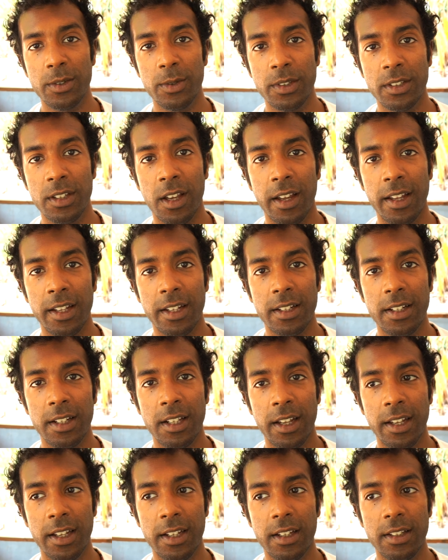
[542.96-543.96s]
will
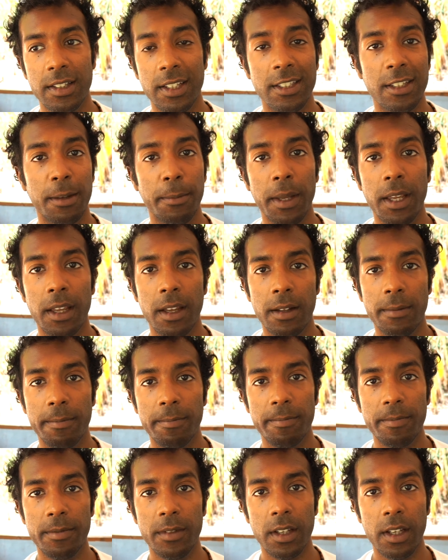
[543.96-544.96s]
disappear.
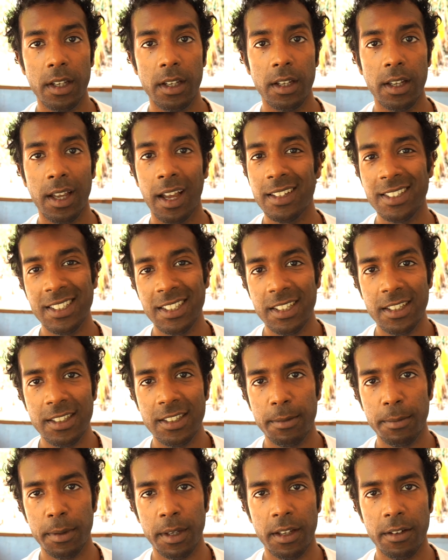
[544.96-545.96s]
It hasn't
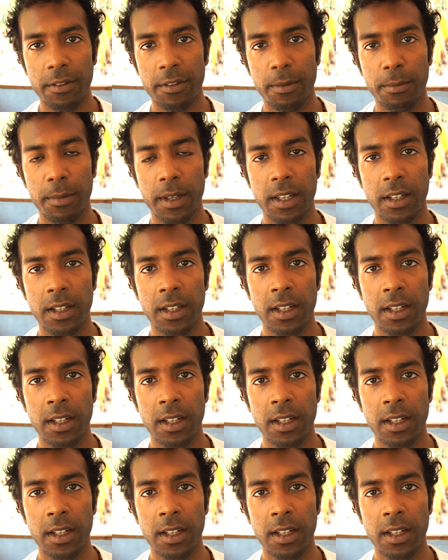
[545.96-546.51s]
disappeared for me.